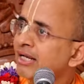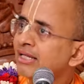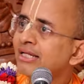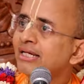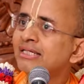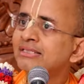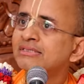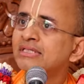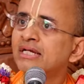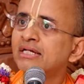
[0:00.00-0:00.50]

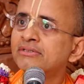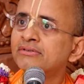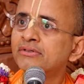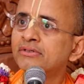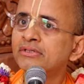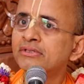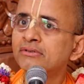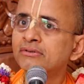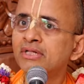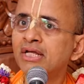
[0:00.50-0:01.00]
Another reason I
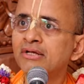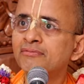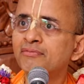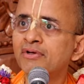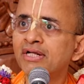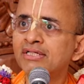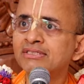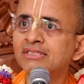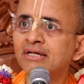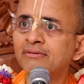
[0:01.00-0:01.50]
told you,
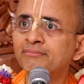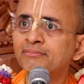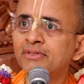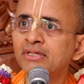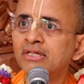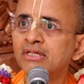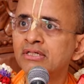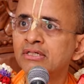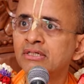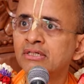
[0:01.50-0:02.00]
like for
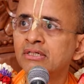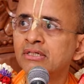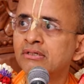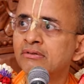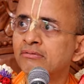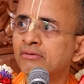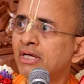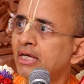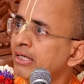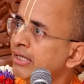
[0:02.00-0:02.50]
example,
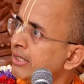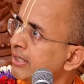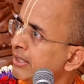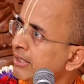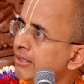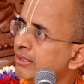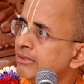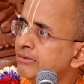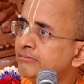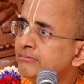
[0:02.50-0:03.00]
when
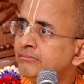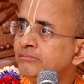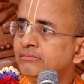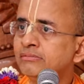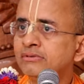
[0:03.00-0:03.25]
uh,